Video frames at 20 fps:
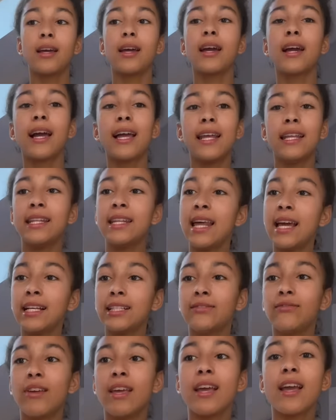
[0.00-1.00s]
Okay,
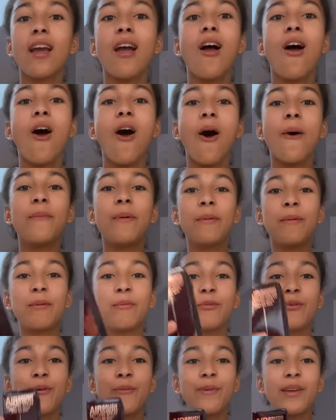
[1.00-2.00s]
next thing, my
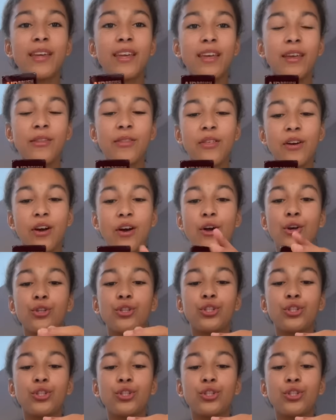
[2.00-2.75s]
mum got me the